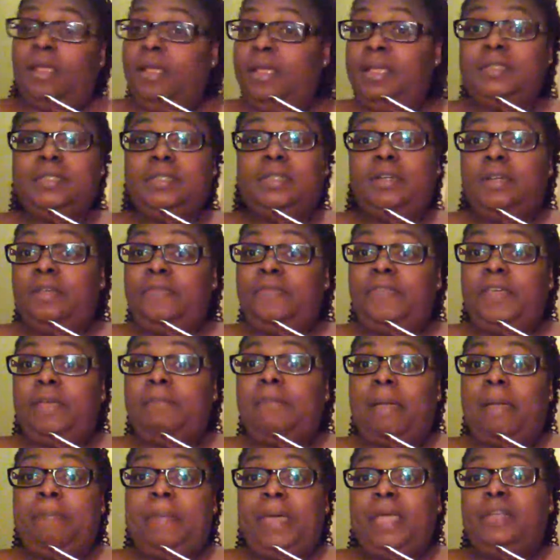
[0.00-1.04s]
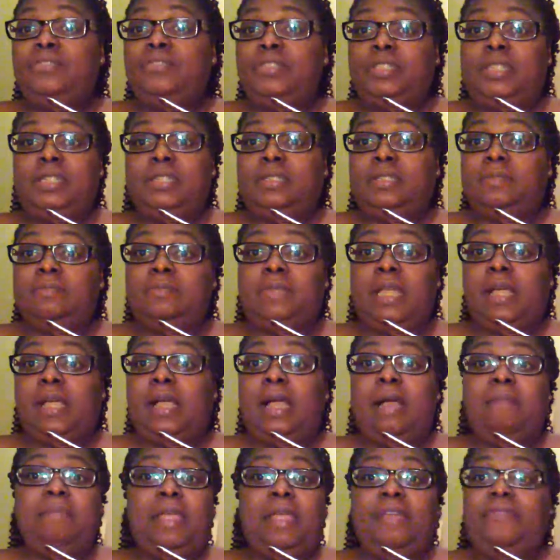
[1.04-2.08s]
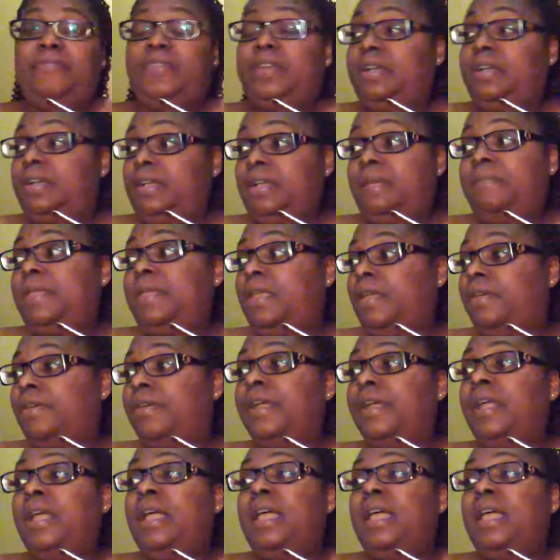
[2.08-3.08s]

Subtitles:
it's gonna affect my patriotism. Like, I'm not gonna come here